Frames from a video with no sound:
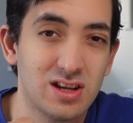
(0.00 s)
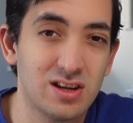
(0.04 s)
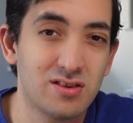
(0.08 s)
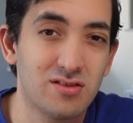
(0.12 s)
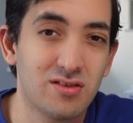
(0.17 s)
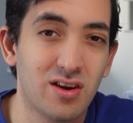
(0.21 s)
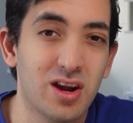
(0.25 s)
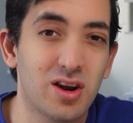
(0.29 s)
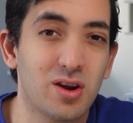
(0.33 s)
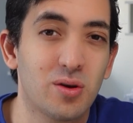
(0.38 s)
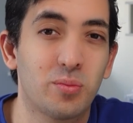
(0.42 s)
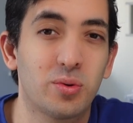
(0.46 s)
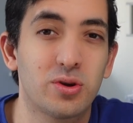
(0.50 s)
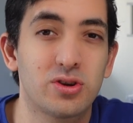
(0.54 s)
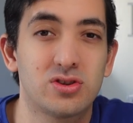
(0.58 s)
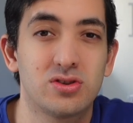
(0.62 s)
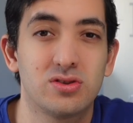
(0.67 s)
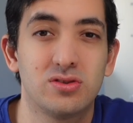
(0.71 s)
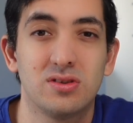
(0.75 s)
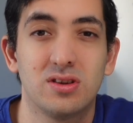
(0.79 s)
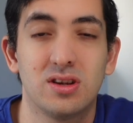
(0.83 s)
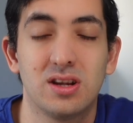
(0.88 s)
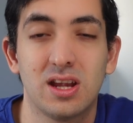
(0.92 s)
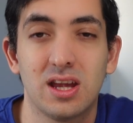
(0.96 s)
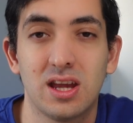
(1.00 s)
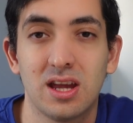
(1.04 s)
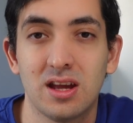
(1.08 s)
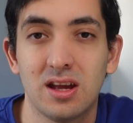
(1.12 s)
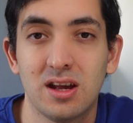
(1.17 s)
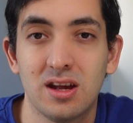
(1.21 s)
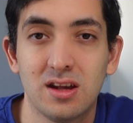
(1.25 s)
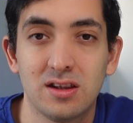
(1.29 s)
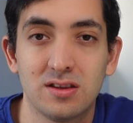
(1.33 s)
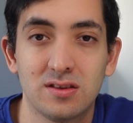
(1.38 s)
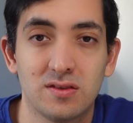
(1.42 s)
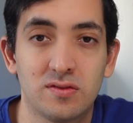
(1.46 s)
a great opportunity
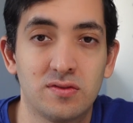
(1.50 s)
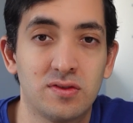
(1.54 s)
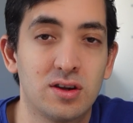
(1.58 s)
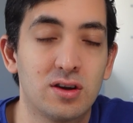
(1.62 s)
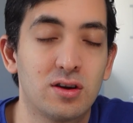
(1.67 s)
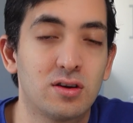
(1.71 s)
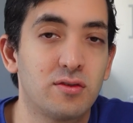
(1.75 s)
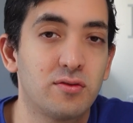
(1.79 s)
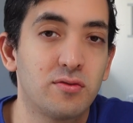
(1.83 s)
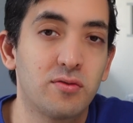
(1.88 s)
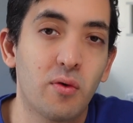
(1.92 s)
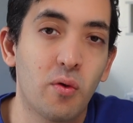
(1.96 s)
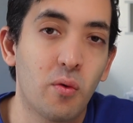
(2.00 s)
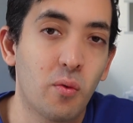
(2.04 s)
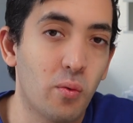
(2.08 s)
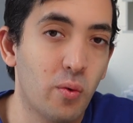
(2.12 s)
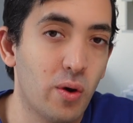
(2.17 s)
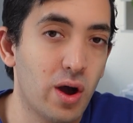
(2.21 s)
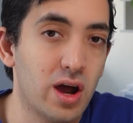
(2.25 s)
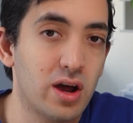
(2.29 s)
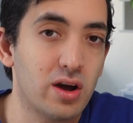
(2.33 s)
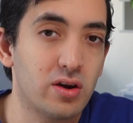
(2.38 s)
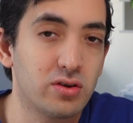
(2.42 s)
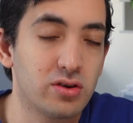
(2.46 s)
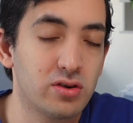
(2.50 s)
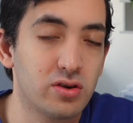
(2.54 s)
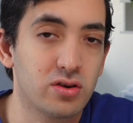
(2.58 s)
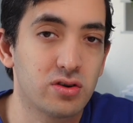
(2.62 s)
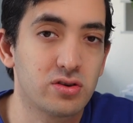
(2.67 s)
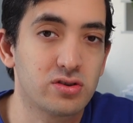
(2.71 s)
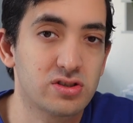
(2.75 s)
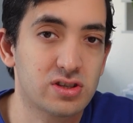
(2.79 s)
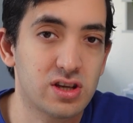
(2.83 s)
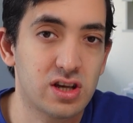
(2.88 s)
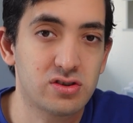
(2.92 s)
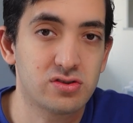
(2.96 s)
to think of where
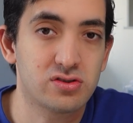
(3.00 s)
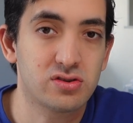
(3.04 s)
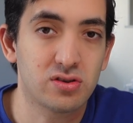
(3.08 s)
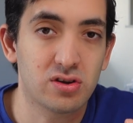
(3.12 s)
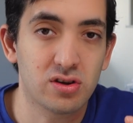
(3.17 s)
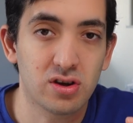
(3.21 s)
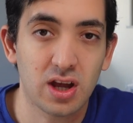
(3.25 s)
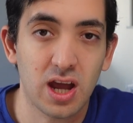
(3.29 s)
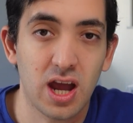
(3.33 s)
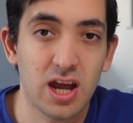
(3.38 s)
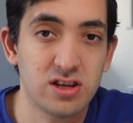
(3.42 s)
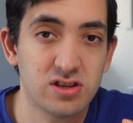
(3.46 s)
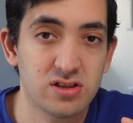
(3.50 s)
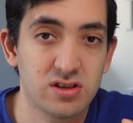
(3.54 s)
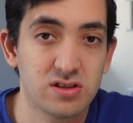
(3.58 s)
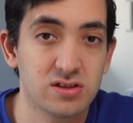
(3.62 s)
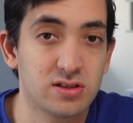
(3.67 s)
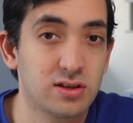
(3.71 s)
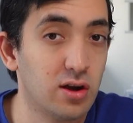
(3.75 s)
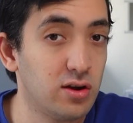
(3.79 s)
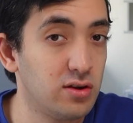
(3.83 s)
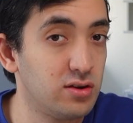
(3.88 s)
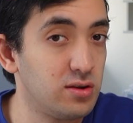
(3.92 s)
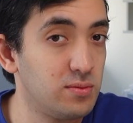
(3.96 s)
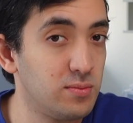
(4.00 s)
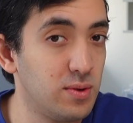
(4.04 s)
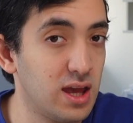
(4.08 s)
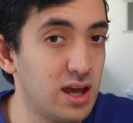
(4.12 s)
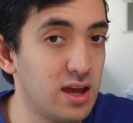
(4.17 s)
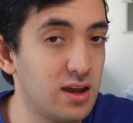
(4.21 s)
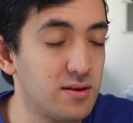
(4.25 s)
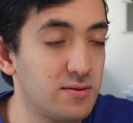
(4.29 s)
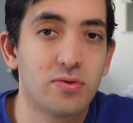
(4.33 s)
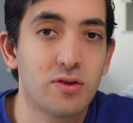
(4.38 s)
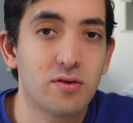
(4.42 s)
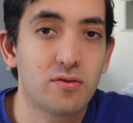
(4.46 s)
your central location is going to
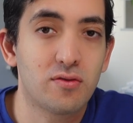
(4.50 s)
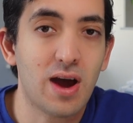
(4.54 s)
be. The